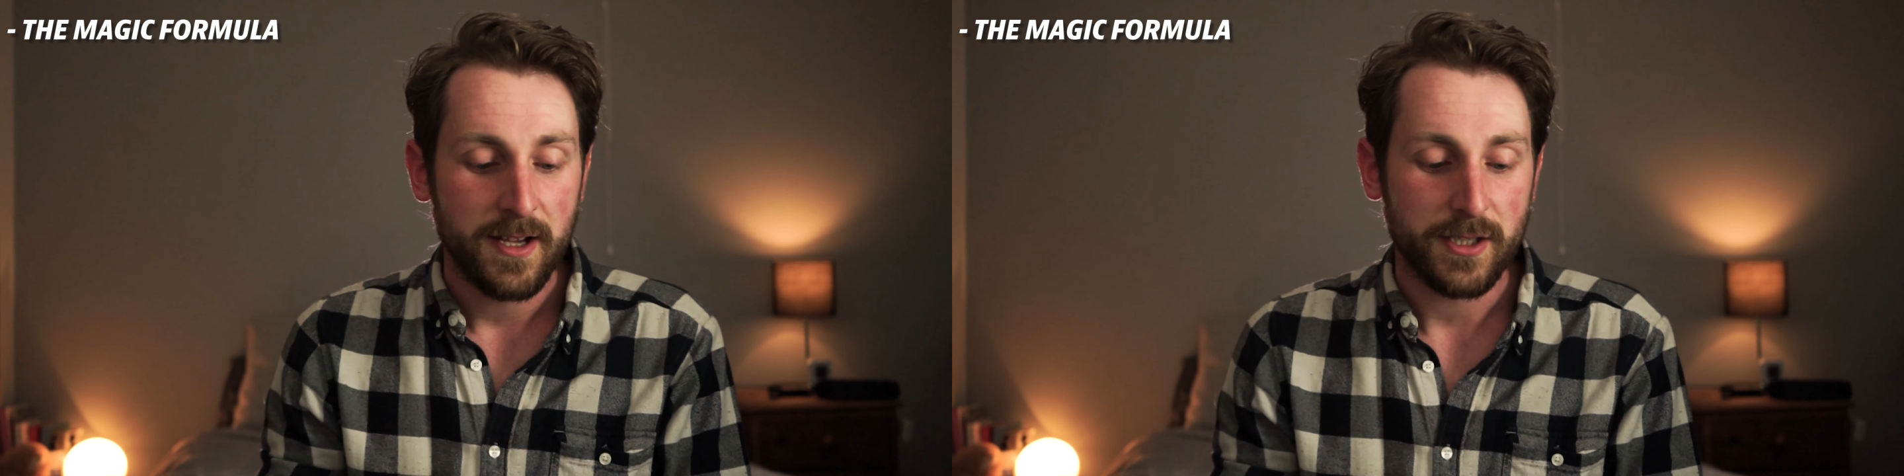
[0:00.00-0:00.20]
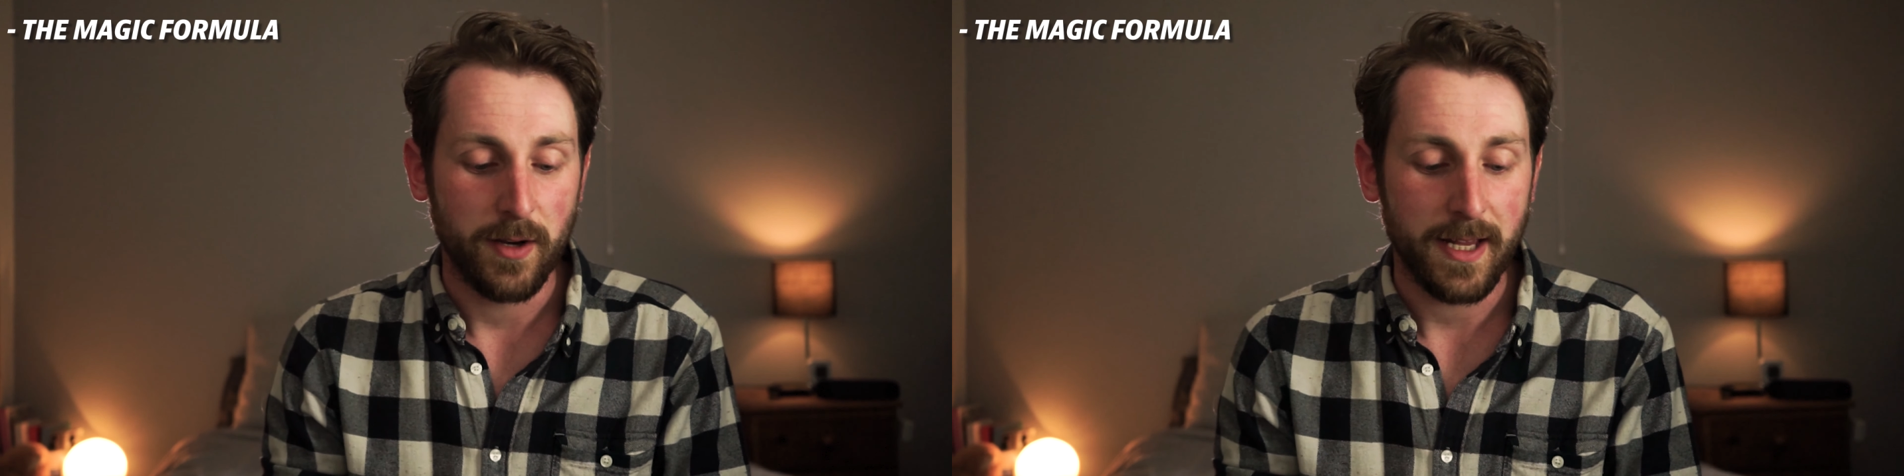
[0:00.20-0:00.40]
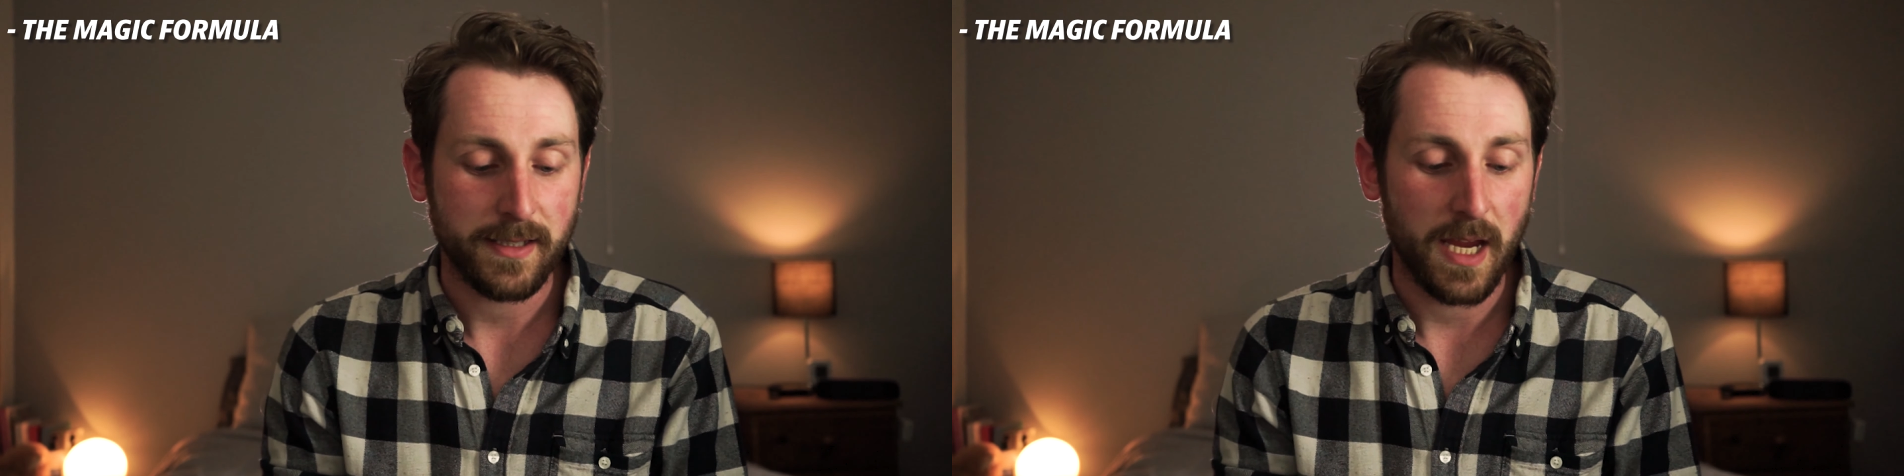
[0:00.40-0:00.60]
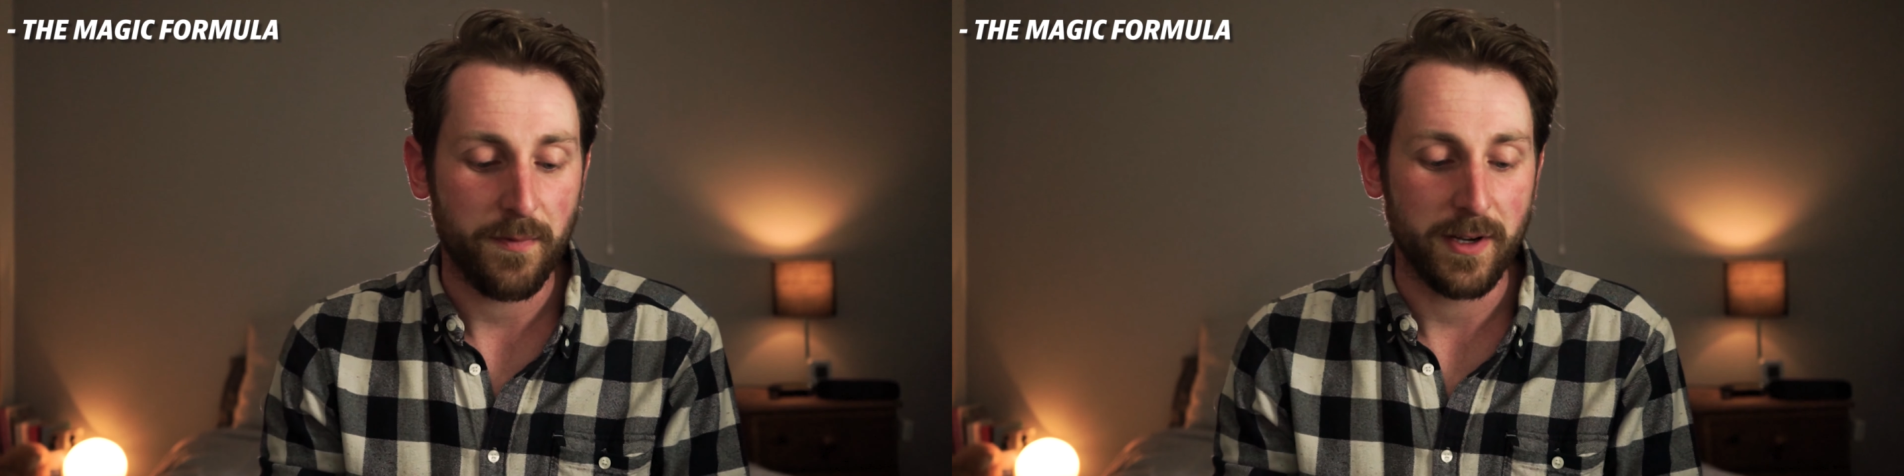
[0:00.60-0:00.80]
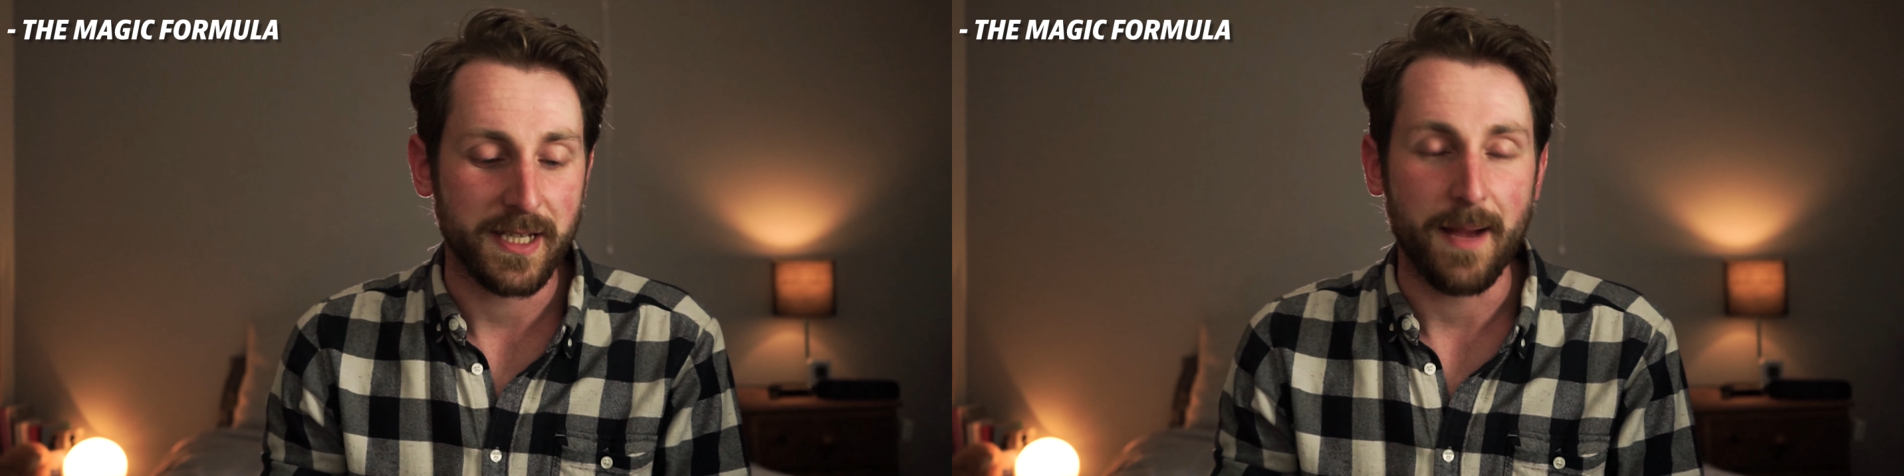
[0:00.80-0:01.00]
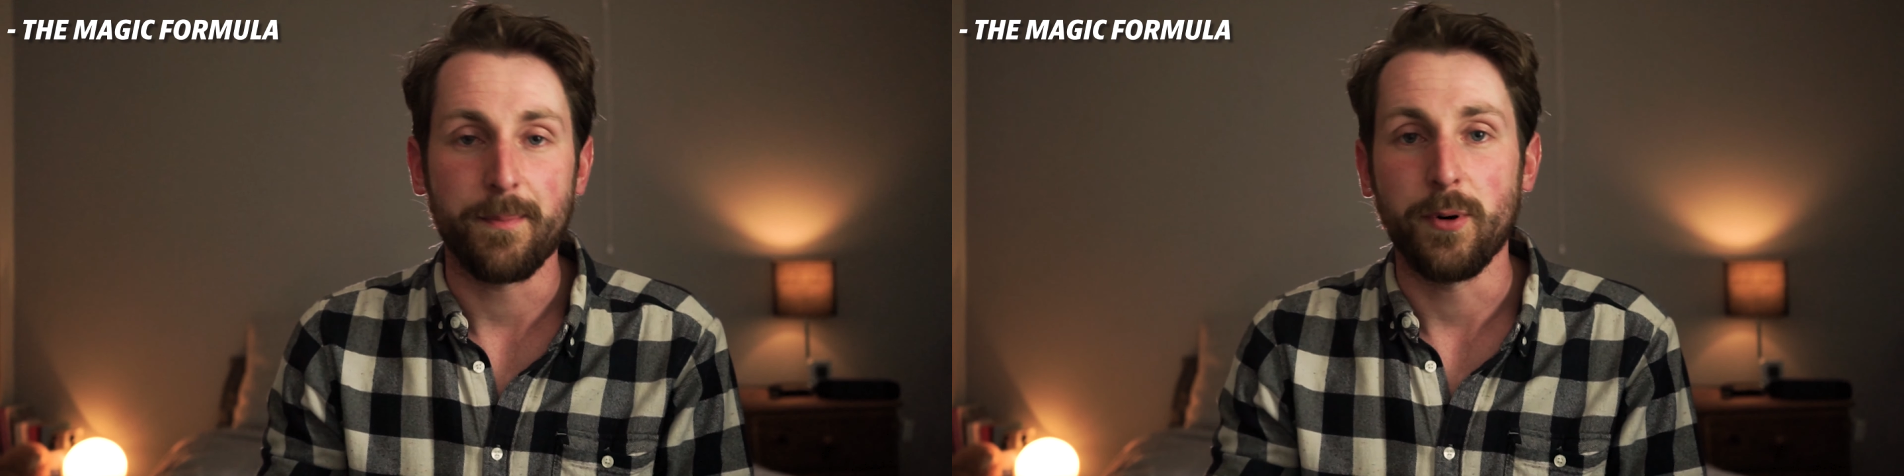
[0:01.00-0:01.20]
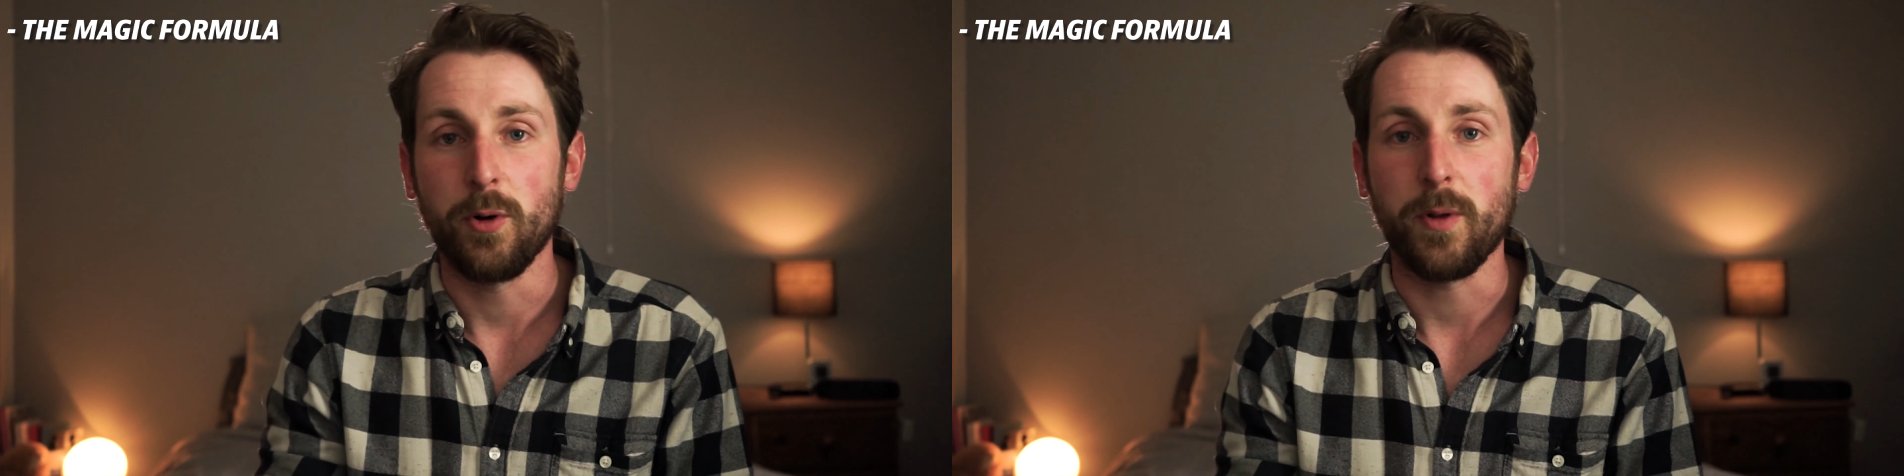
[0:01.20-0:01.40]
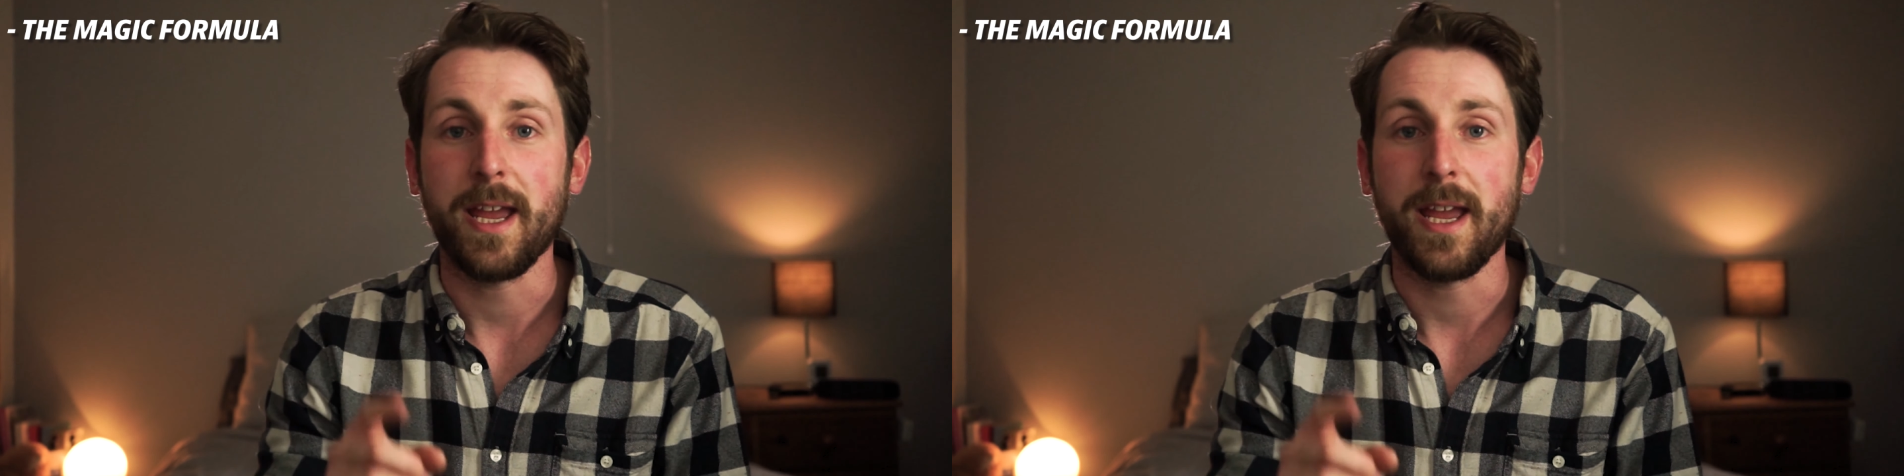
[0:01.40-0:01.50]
So let's say, for example,